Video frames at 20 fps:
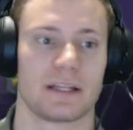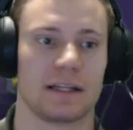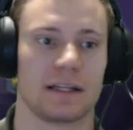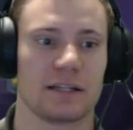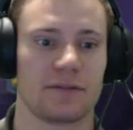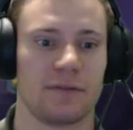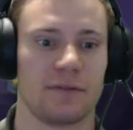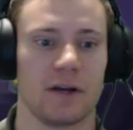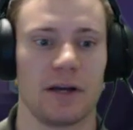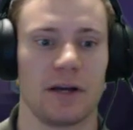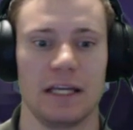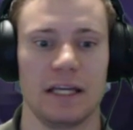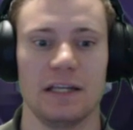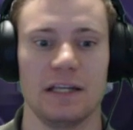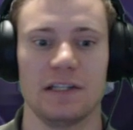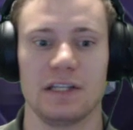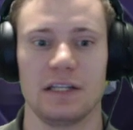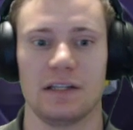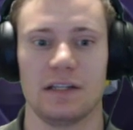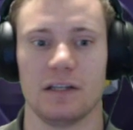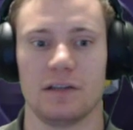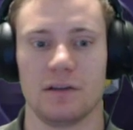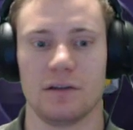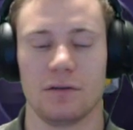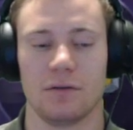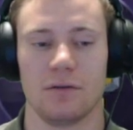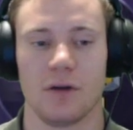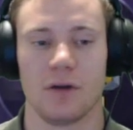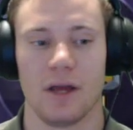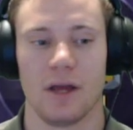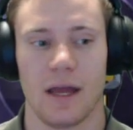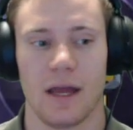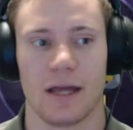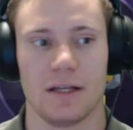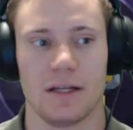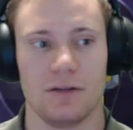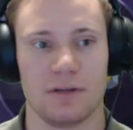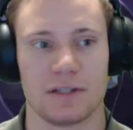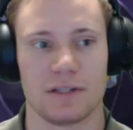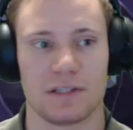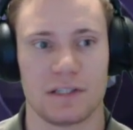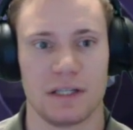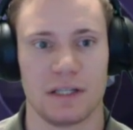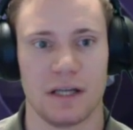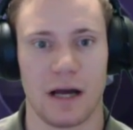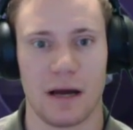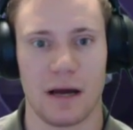That's very easy to do, and you can see